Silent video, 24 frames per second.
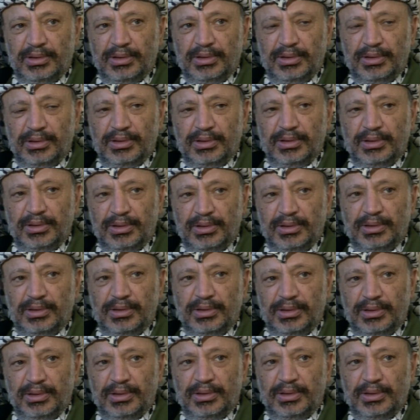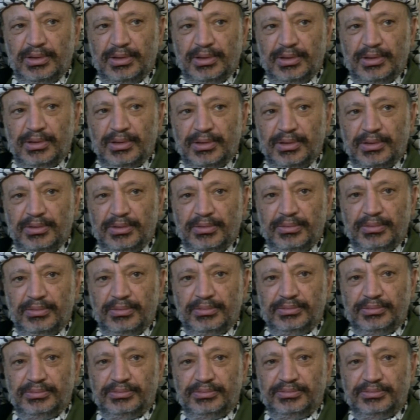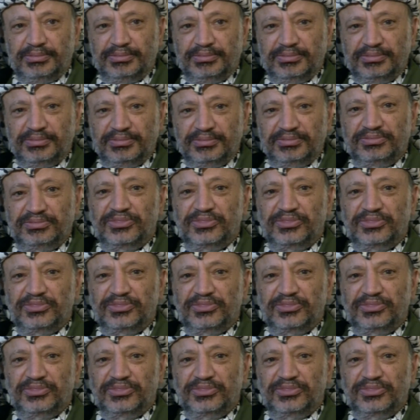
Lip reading: to achieving this, achieving your state?